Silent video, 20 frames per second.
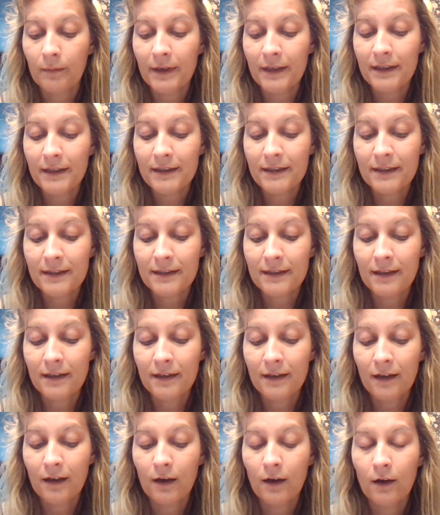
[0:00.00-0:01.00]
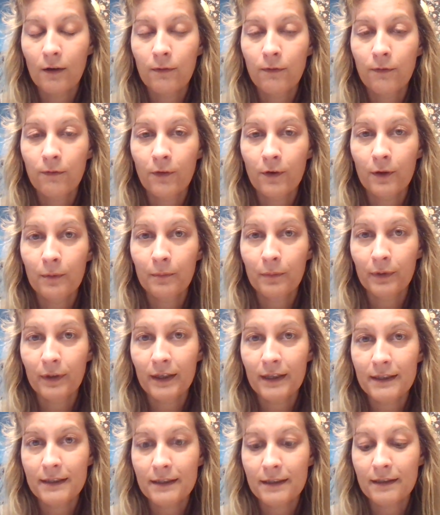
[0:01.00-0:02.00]
is a firm
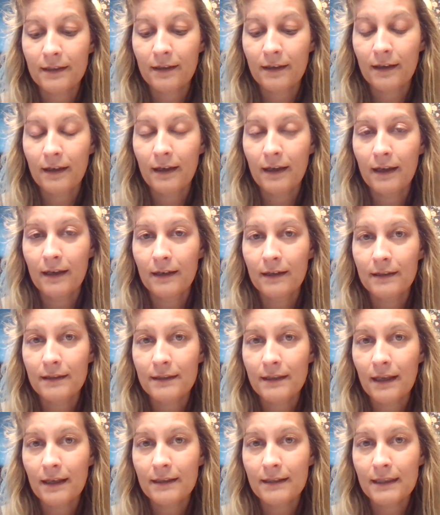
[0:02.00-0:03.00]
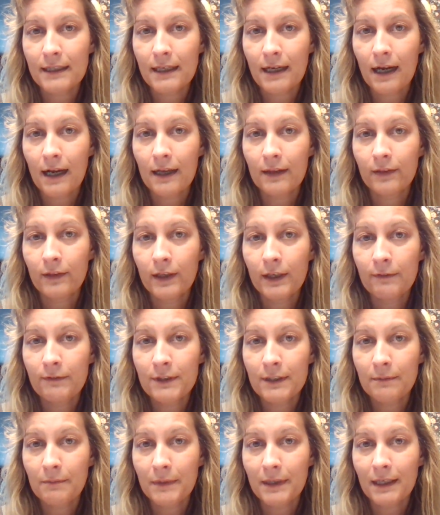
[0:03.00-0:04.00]
place. And it says that God
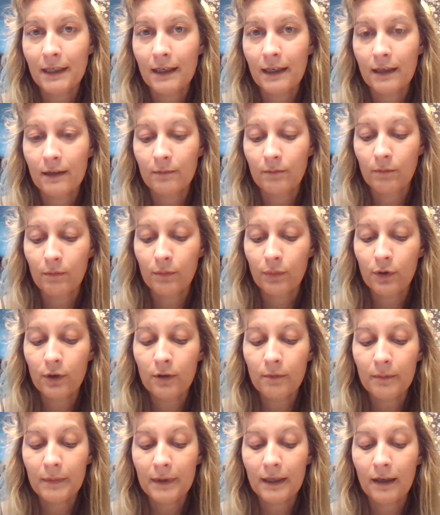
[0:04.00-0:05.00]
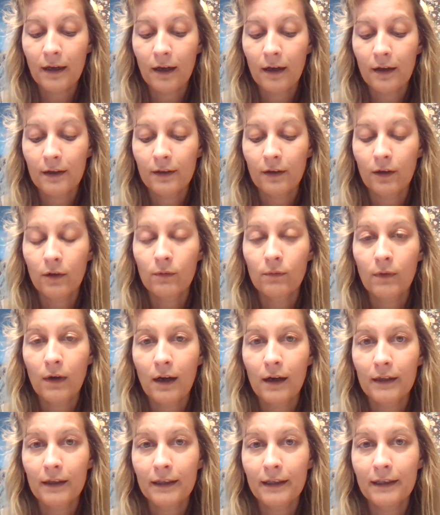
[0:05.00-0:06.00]
lifted me and put me on a
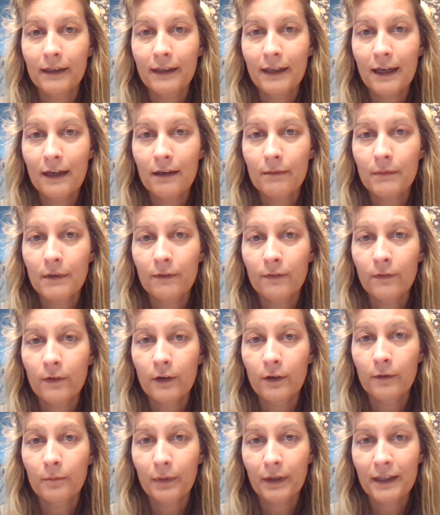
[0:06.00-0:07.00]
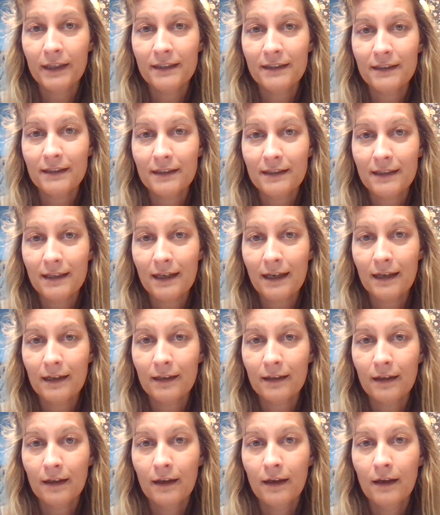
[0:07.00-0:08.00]
rock and gave me a firm place to
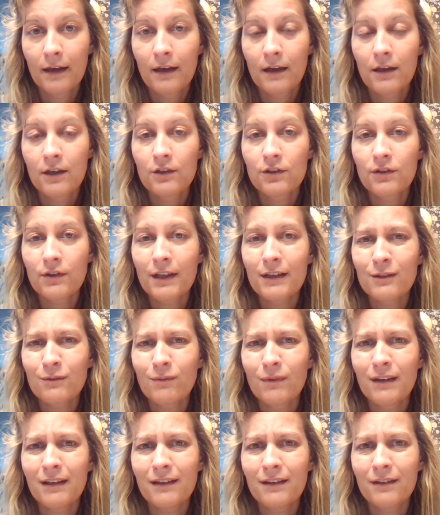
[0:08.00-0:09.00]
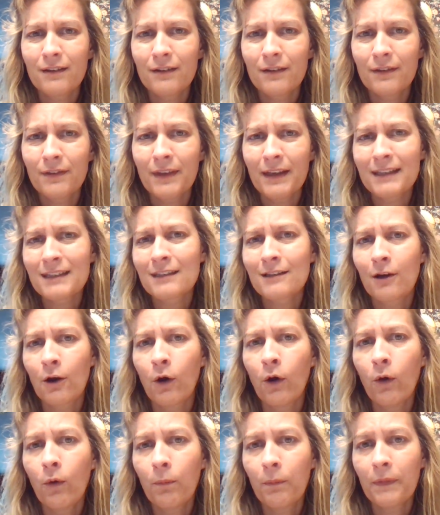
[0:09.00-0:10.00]
stand. So that's
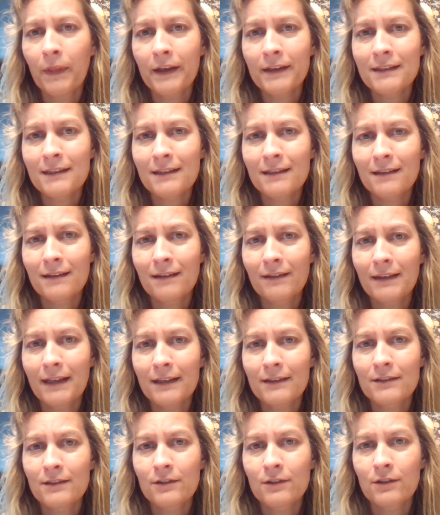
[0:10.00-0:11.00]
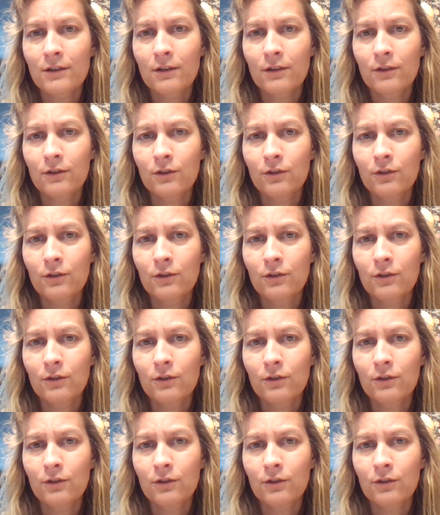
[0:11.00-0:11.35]
hope. That's